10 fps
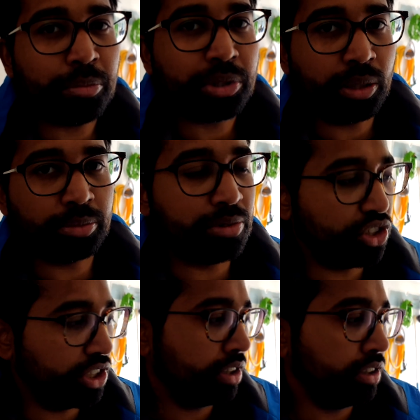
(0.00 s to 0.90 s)
But sometimes
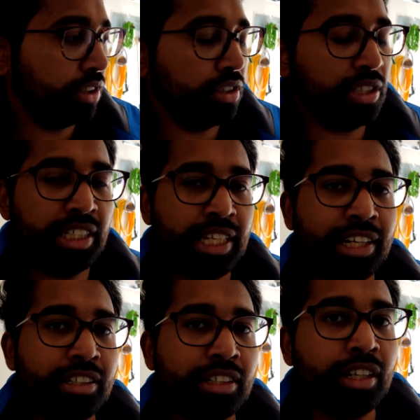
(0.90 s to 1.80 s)
it's just good to see
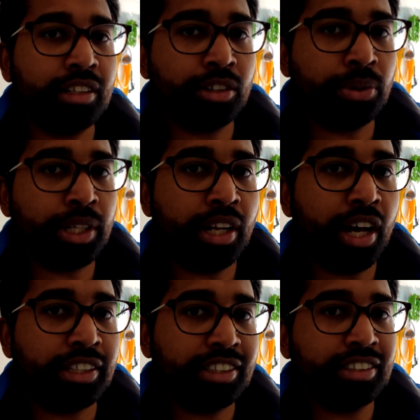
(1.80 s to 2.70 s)
that little green
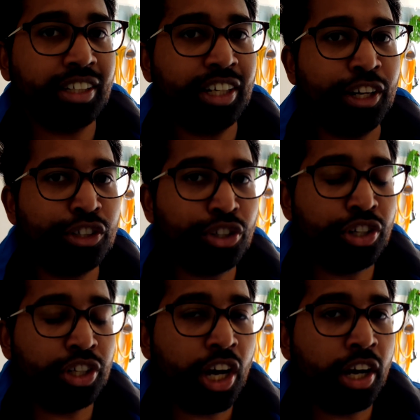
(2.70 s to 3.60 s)
light
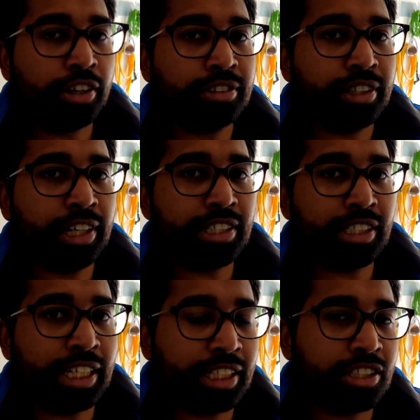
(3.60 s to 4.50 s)
turning on,
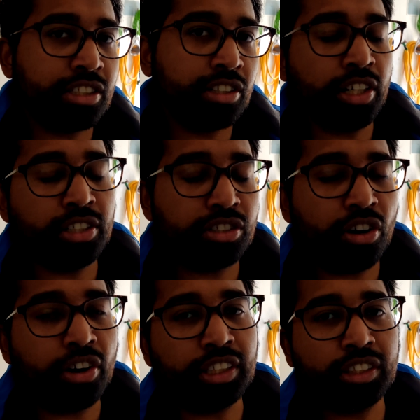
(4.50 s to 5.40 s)
saying that it's
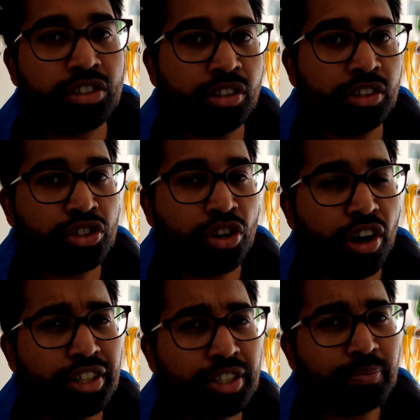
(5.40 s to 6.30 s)
starting the
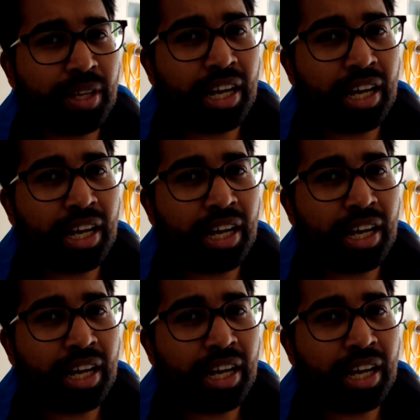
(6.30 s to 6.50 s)
charge.